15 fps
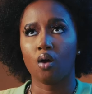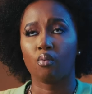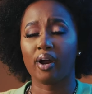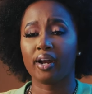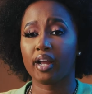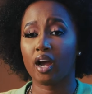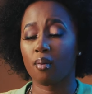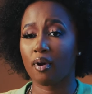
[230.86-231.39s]

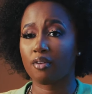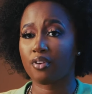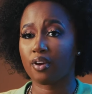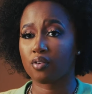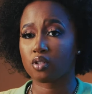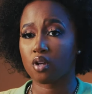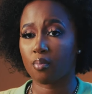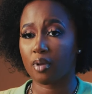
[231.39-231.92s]
Right now, my
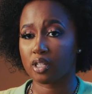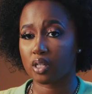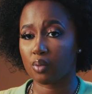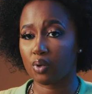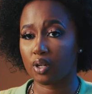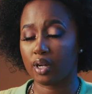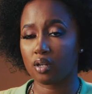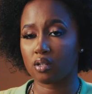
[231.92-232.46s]
favorite song by
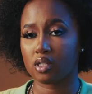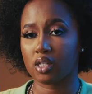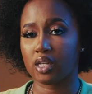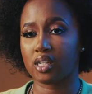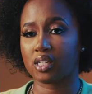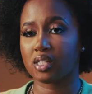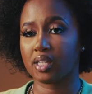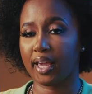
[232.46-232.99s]
someone else
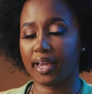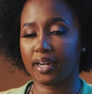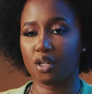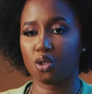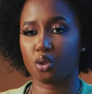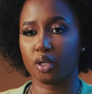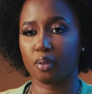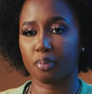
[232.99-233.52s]
is
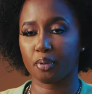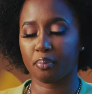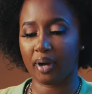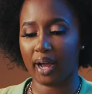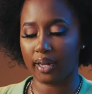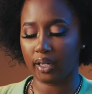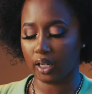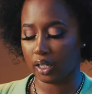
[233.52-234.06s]
Candydrip
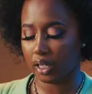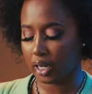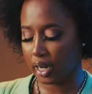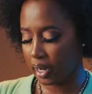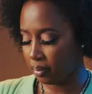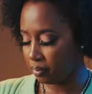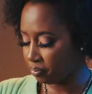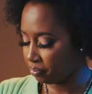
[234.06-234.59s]
by Lucky
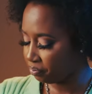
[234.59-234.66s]
Daye.